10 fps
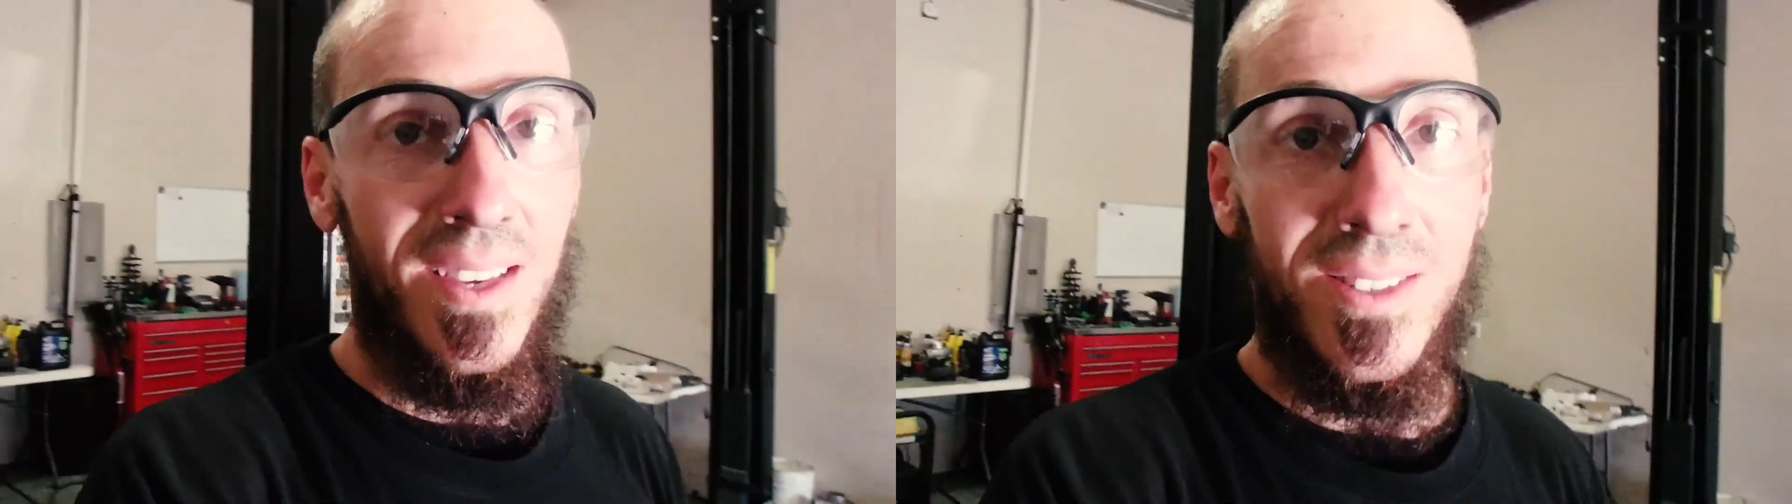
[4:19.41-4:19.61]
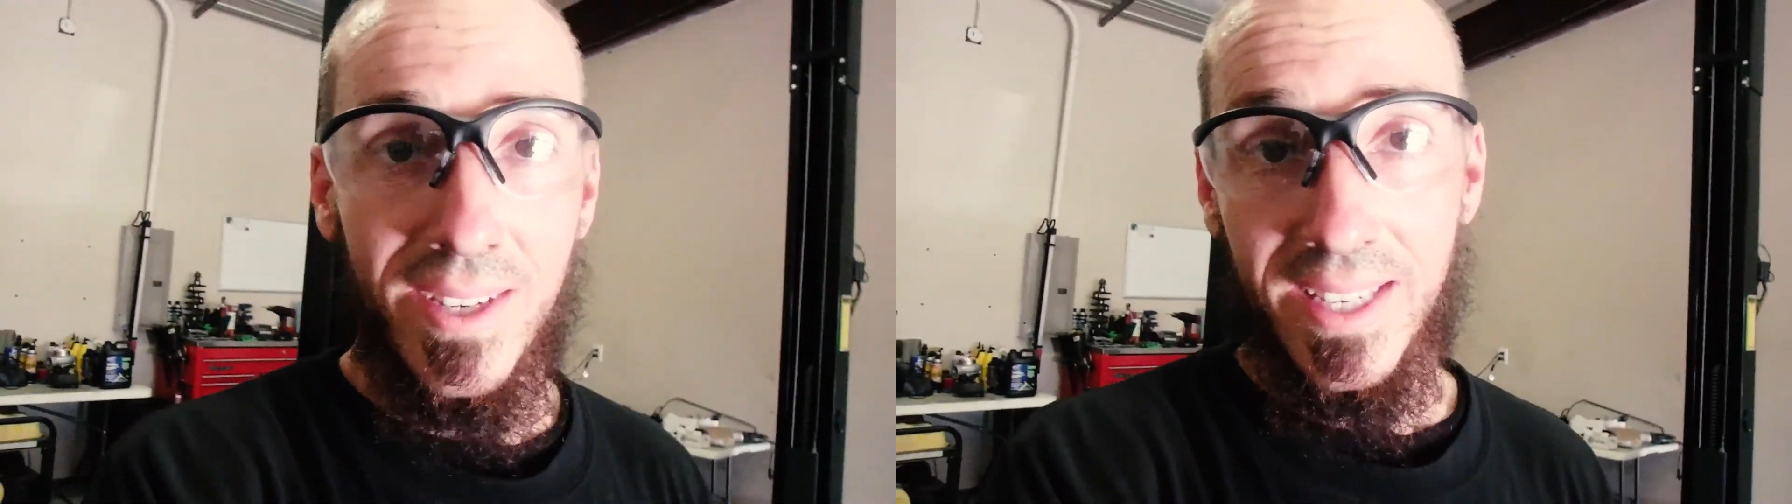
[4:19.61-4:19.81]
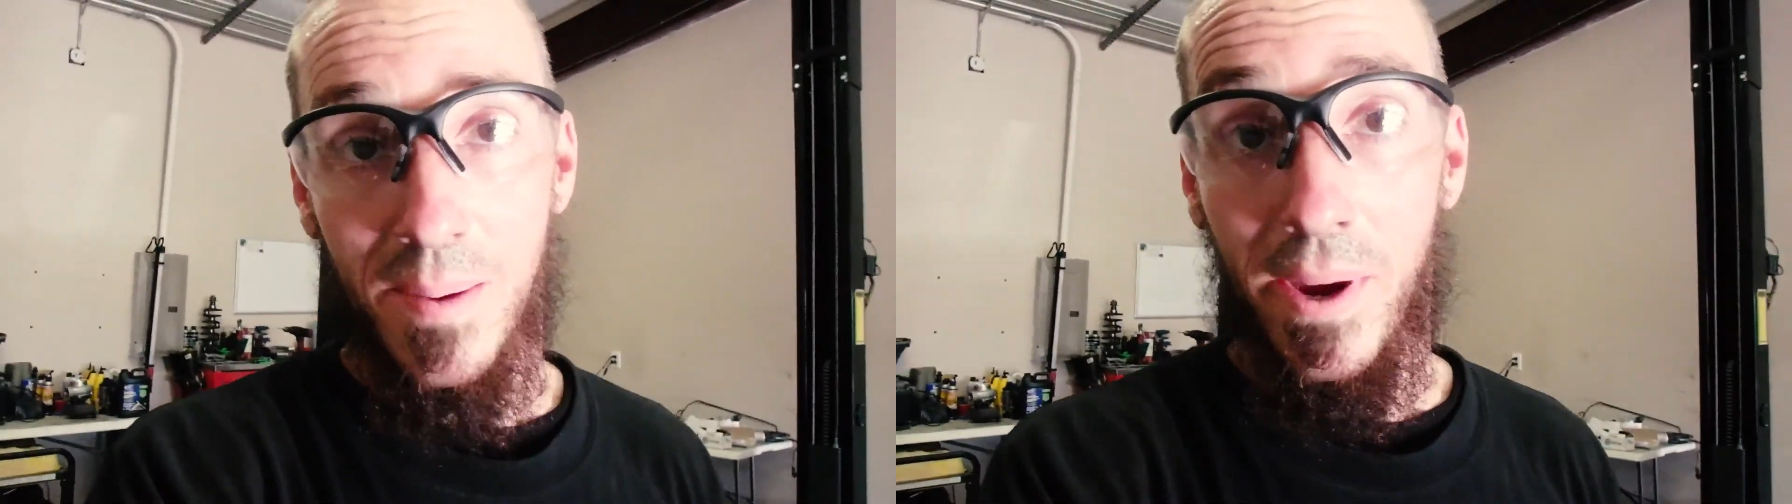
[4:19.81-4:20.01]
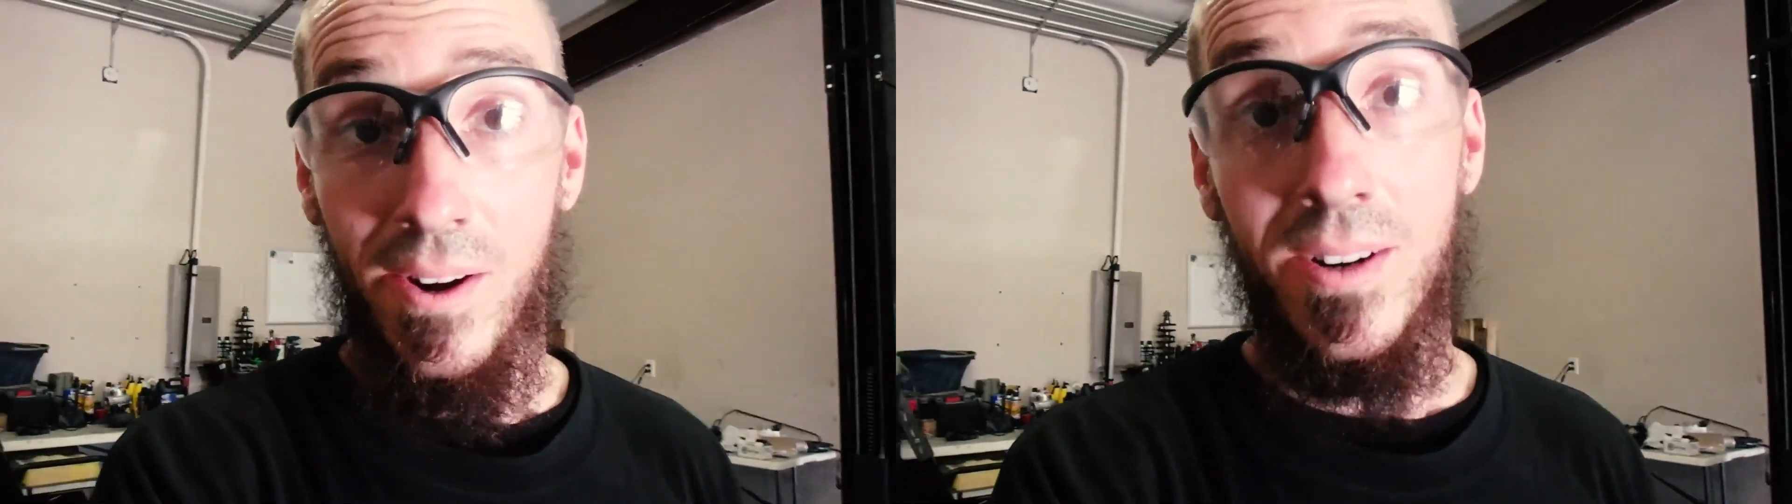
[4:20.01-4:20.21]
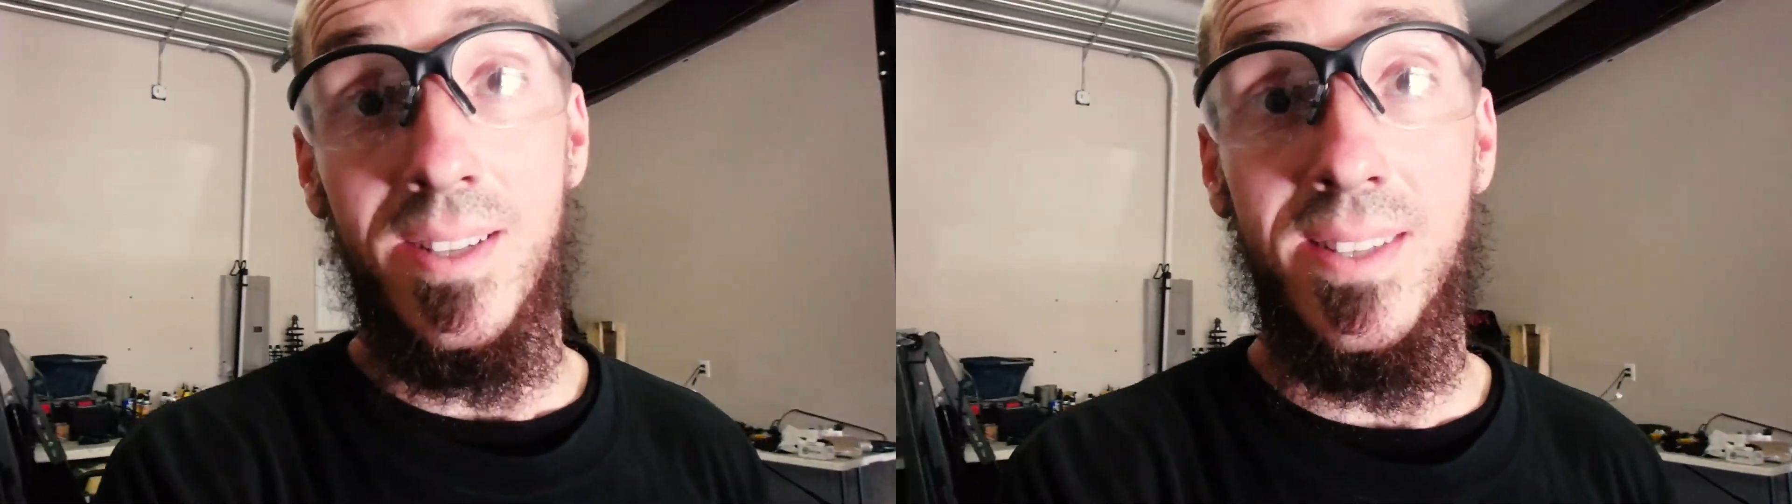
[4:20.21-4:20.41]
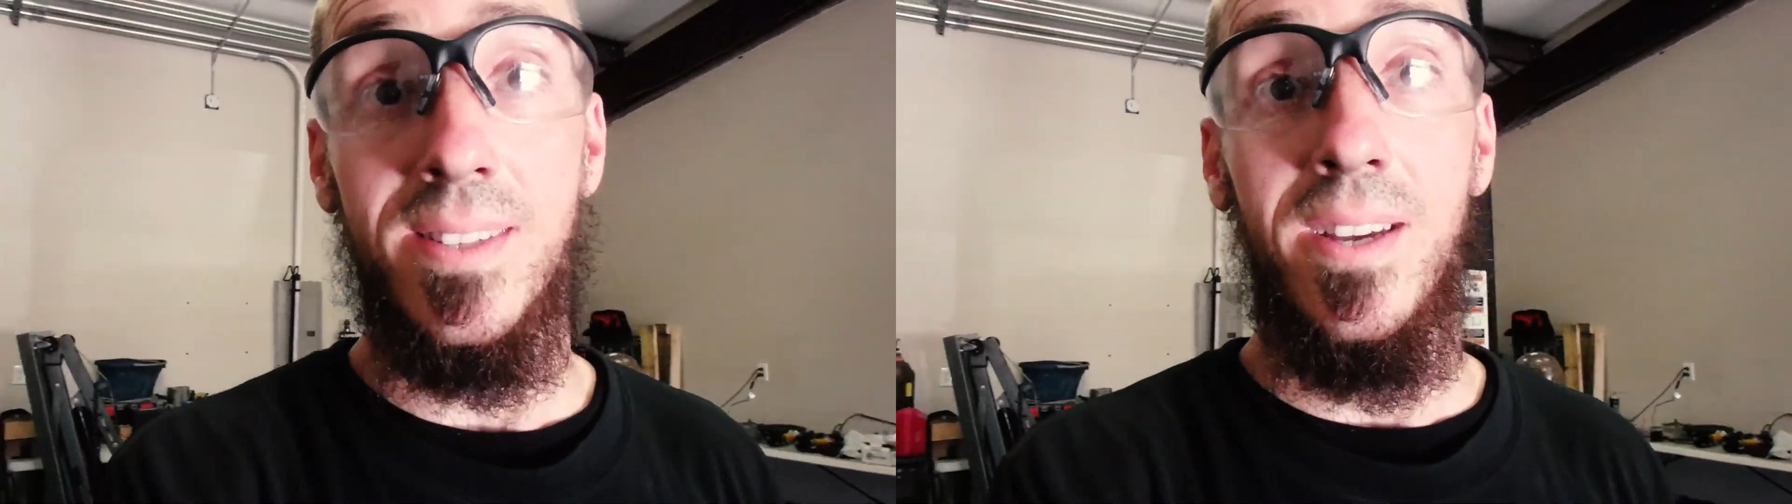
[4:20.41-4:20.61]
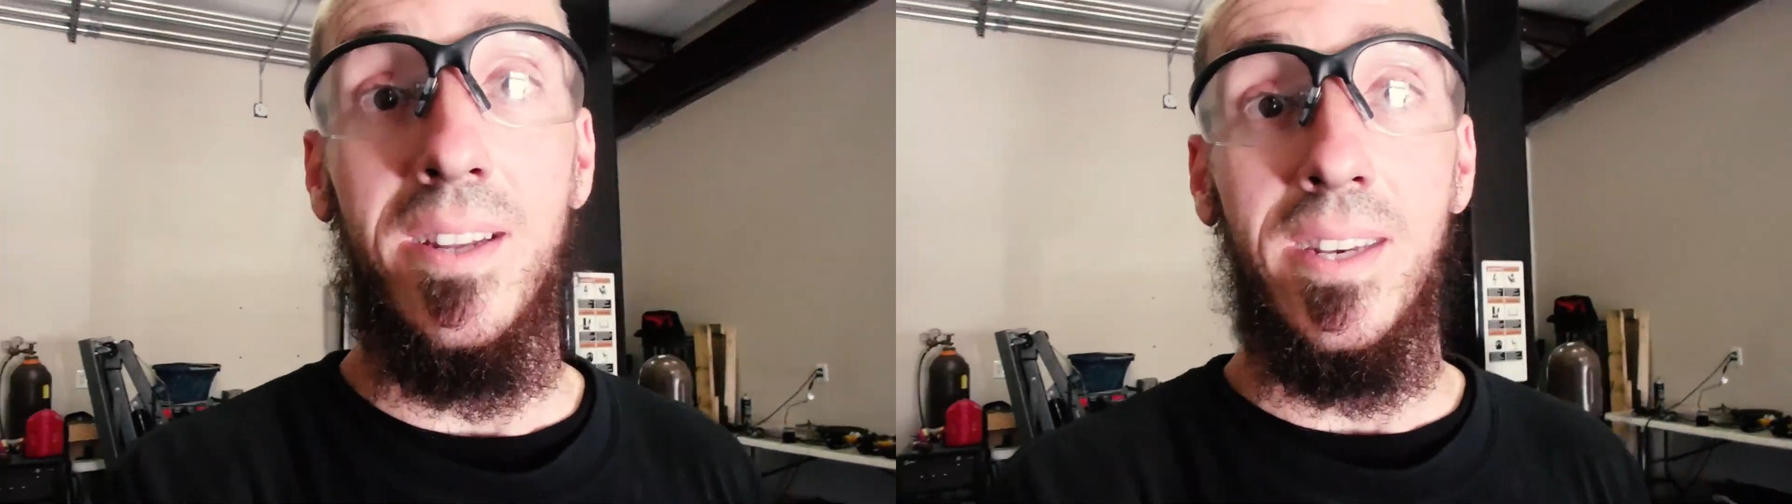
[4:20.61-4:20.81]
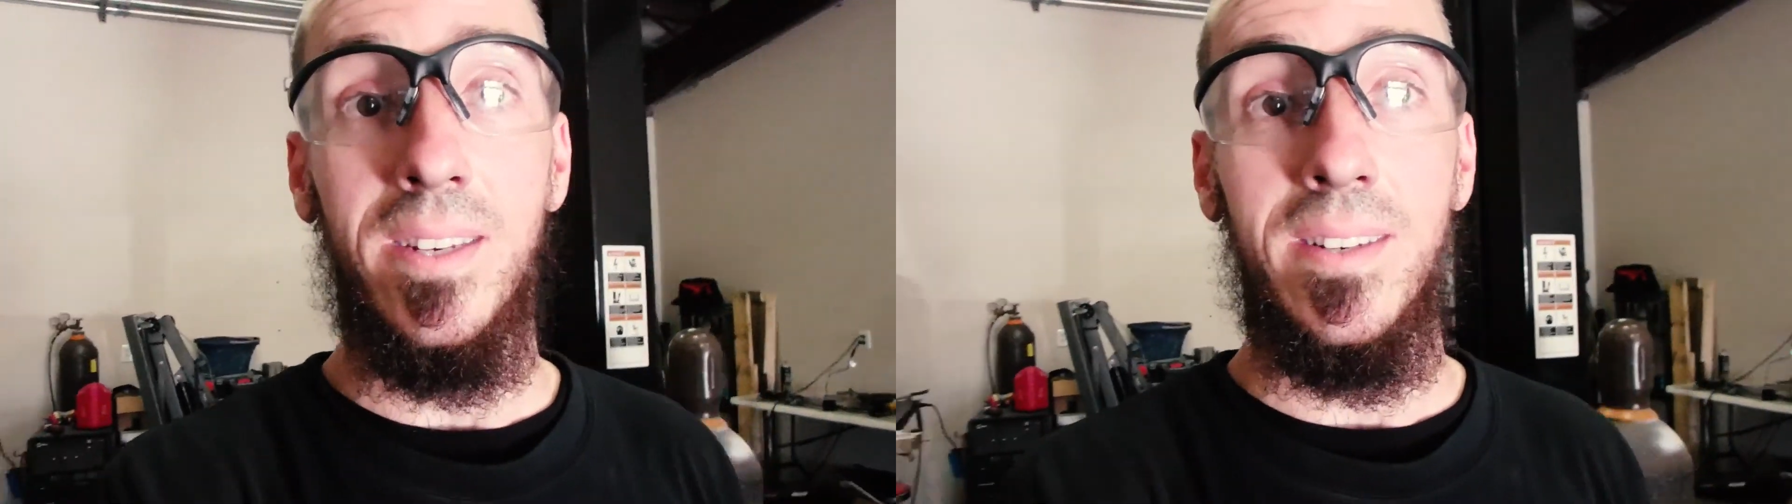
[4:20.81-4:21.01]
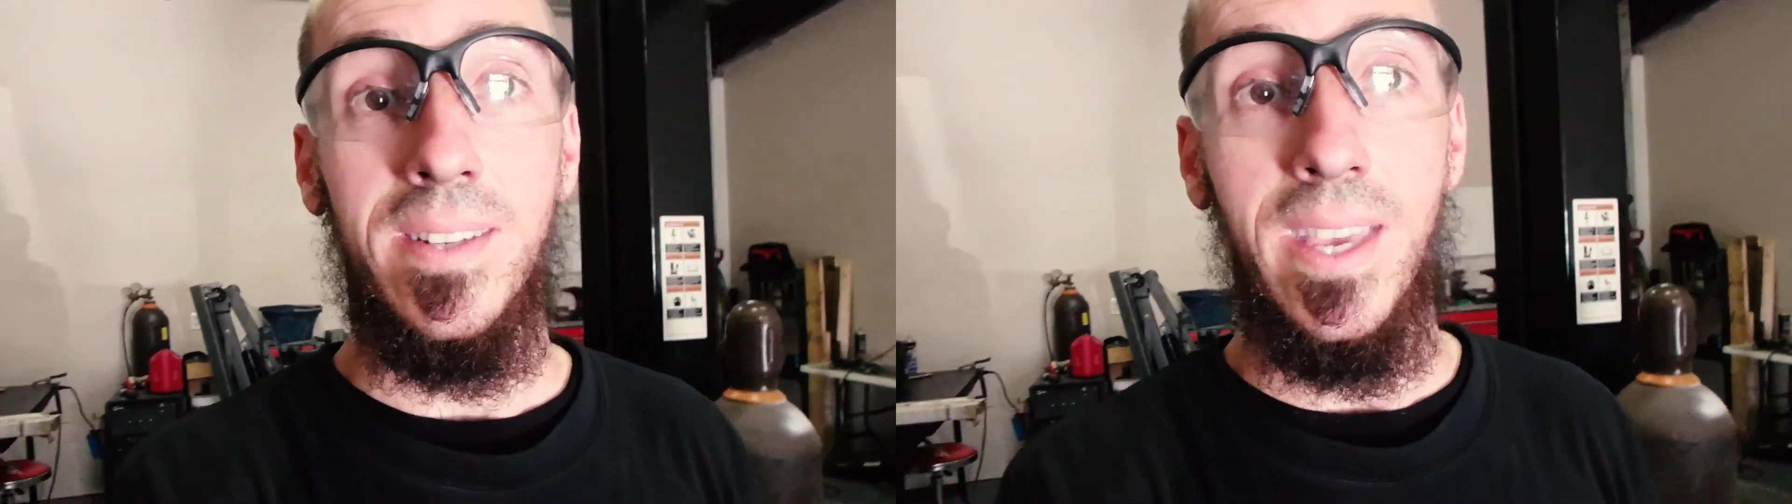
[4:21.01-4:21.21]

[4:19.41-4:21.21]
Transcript: so I can get my harnesses on and